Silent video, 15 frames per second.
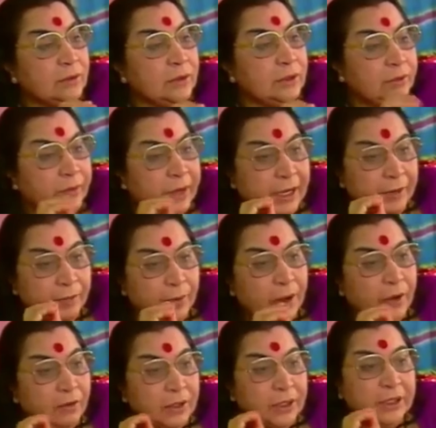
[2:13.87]
divine
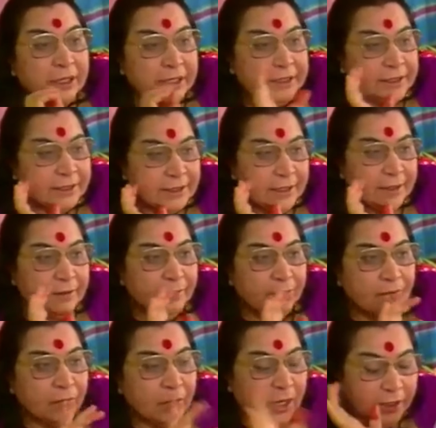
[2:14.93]
power graciously.
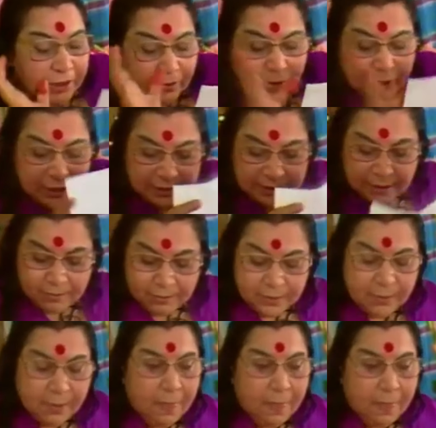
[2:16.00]
I'll give you an example.